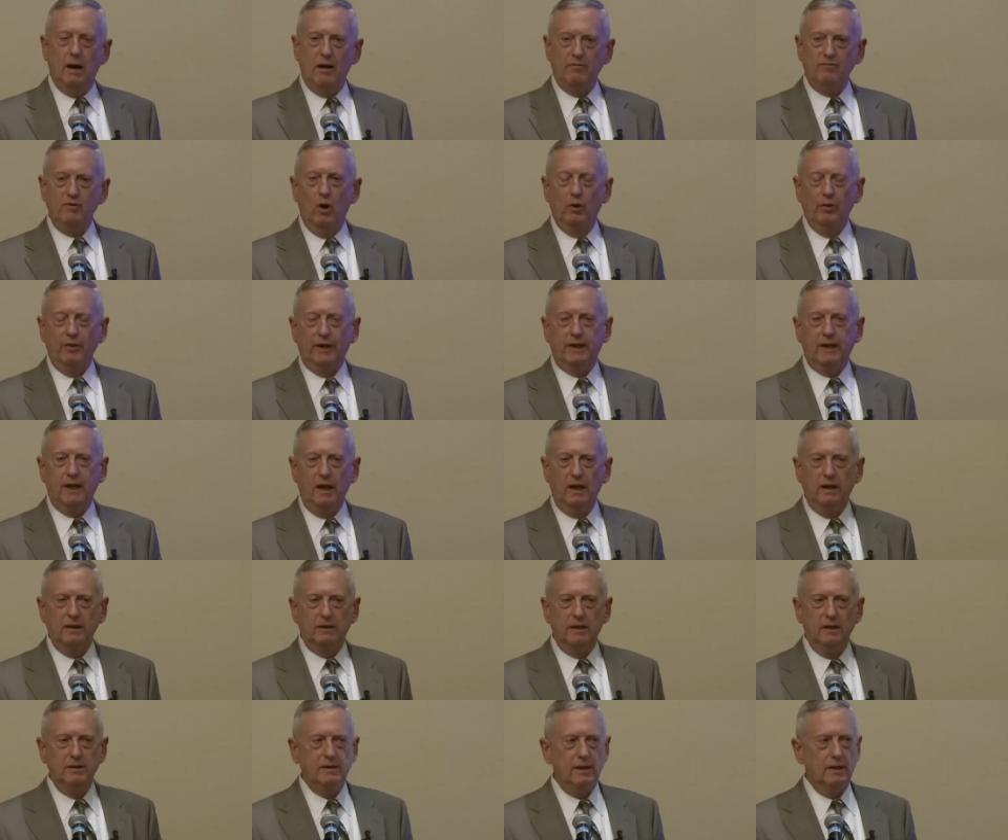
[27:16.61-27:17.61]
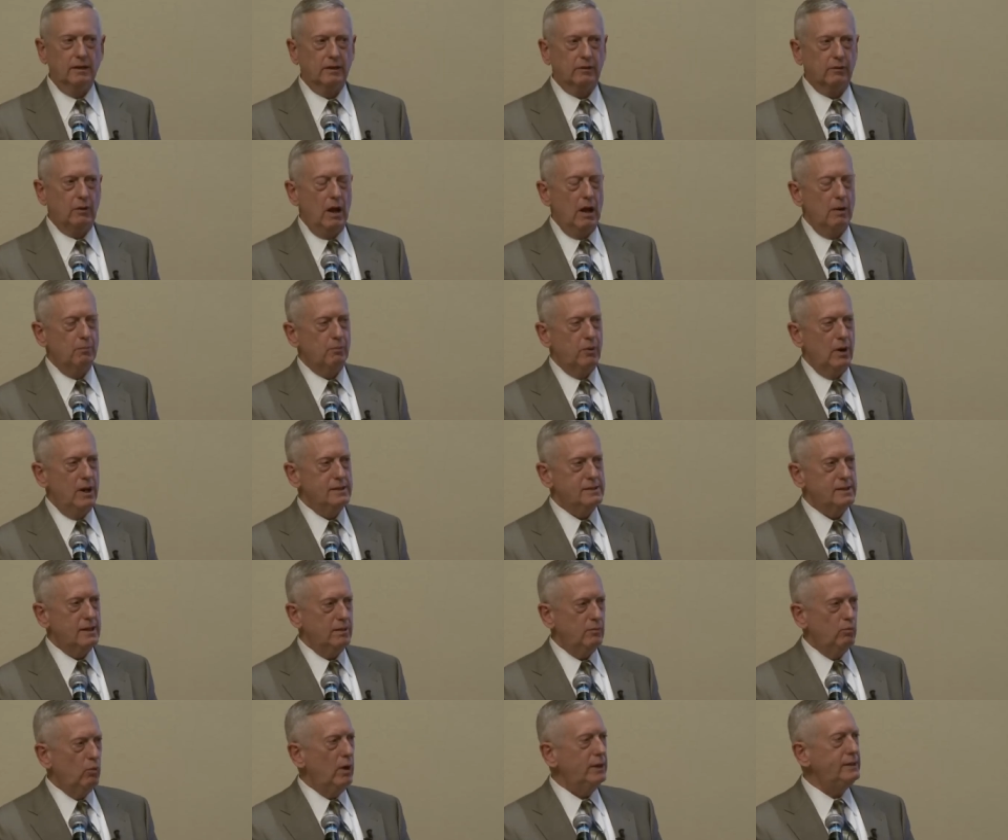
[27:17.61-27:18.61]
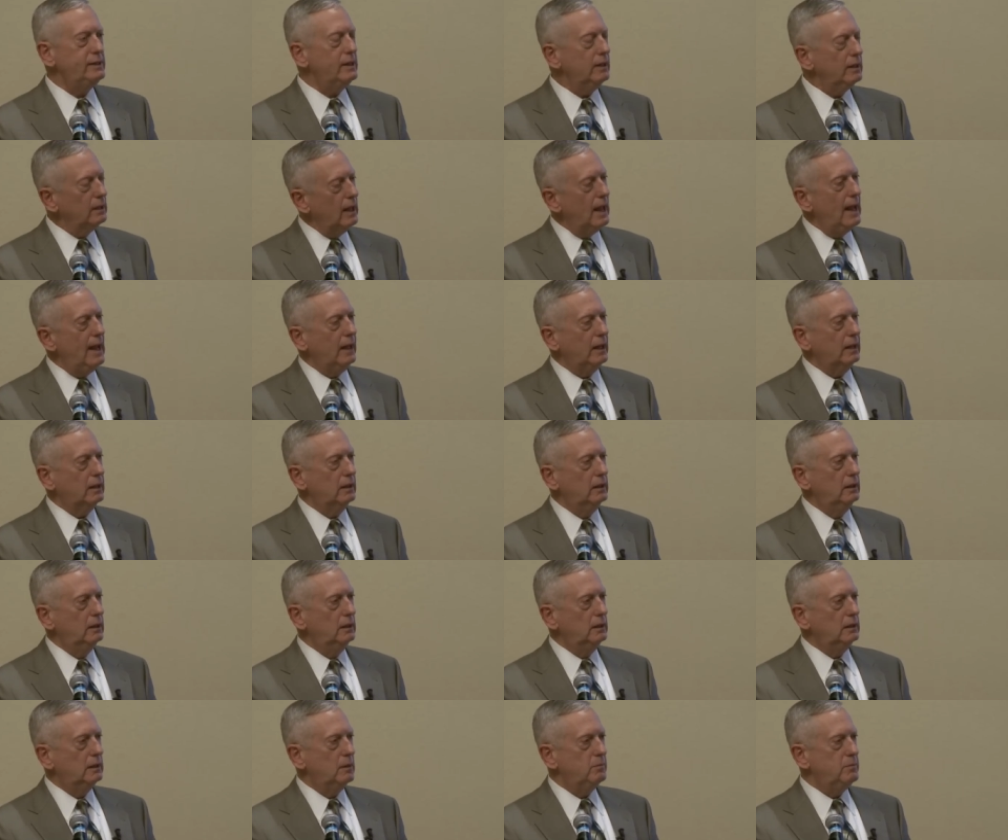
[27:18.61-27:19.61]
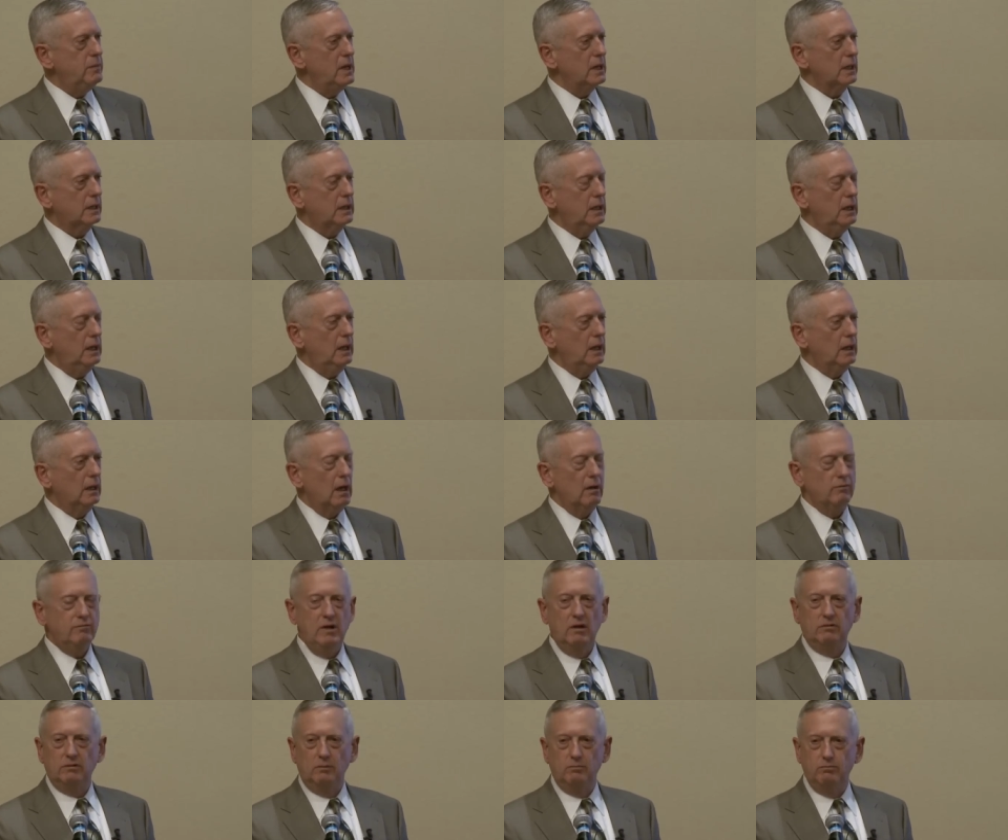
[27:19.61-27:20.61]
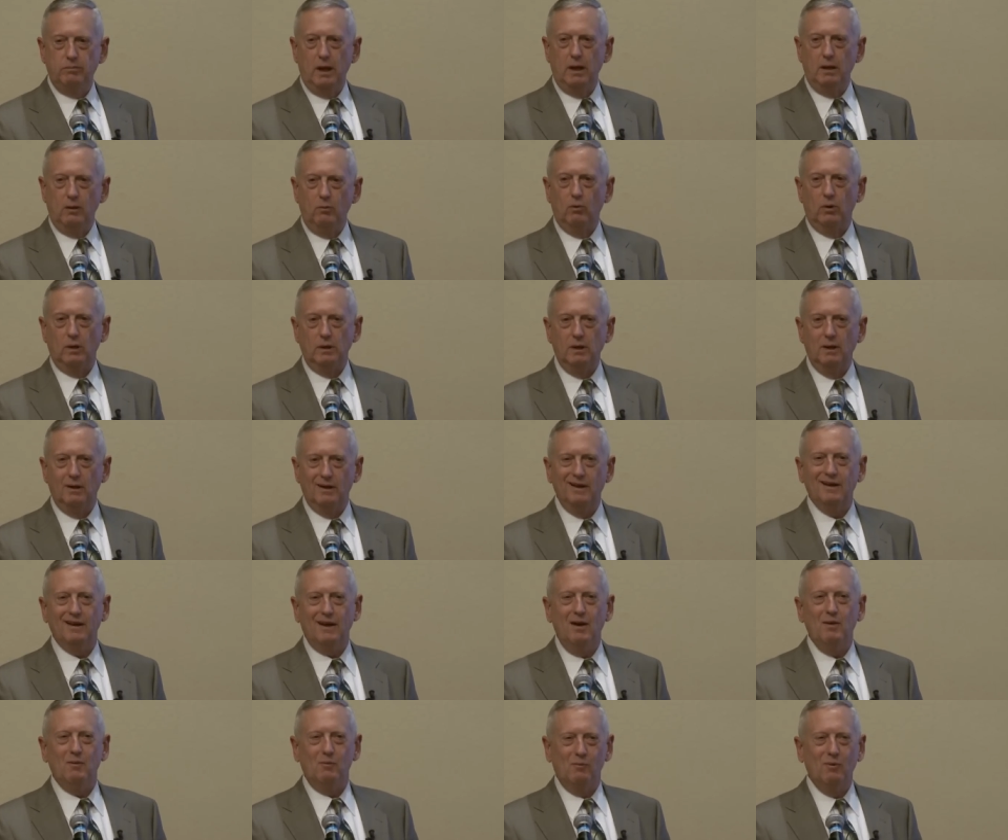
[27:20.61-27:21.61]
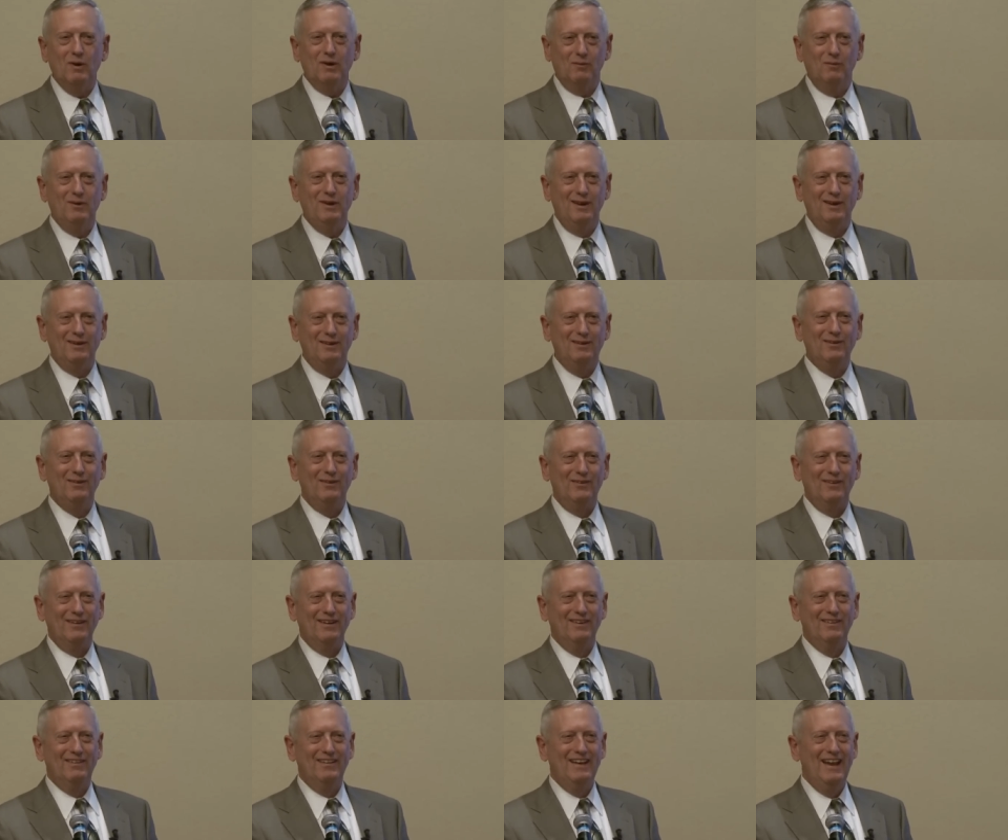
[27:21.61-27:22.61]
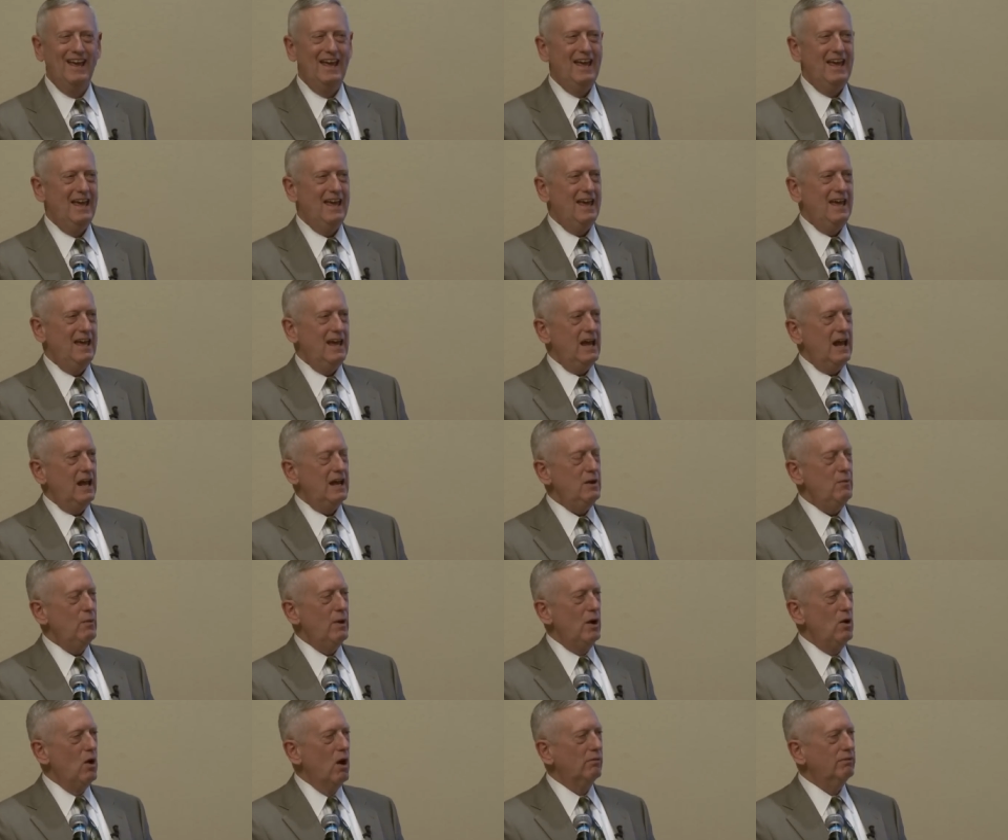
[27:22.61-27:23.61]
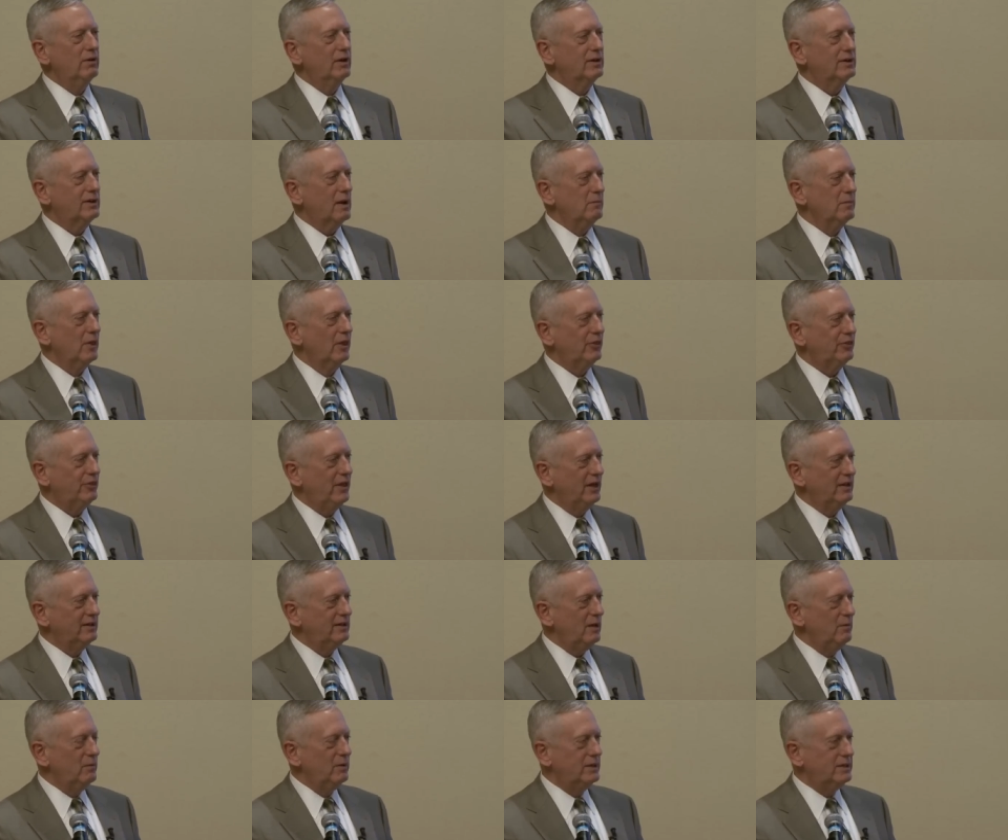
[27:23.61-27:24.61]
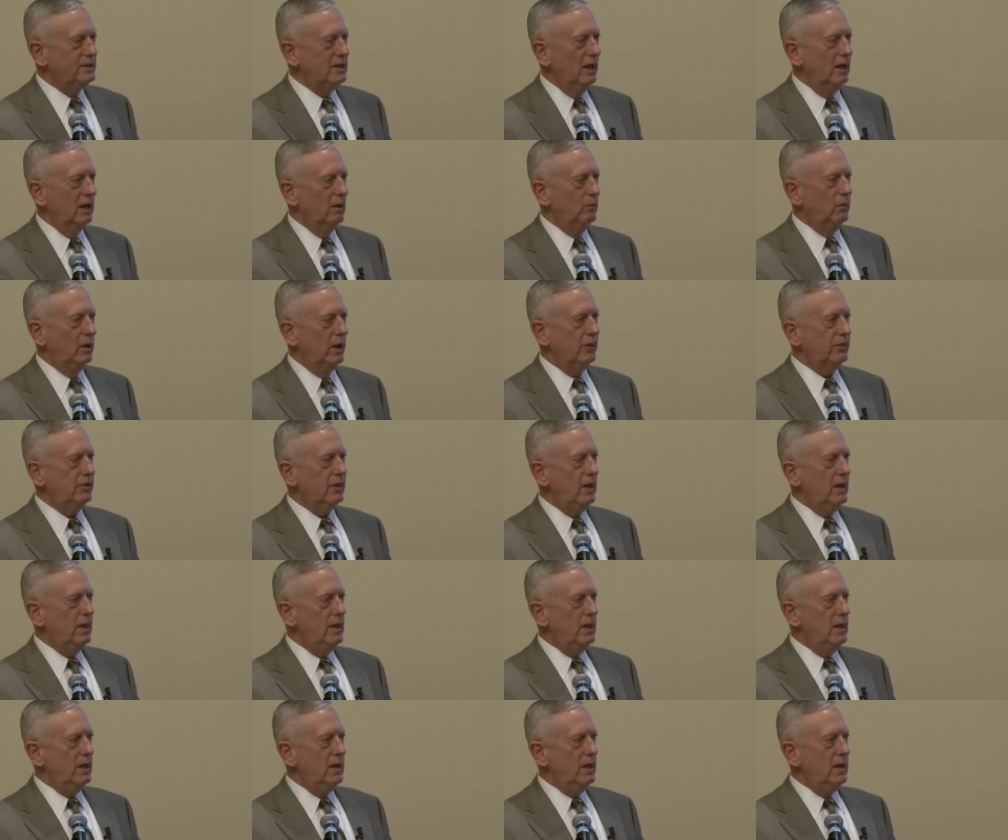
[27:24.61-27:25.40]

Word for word: I've known the king since he was a crown prince. I said, what's it like to be a king? I've never been one. You know, what will you do, you know? And he went over some of the things he was dealing with.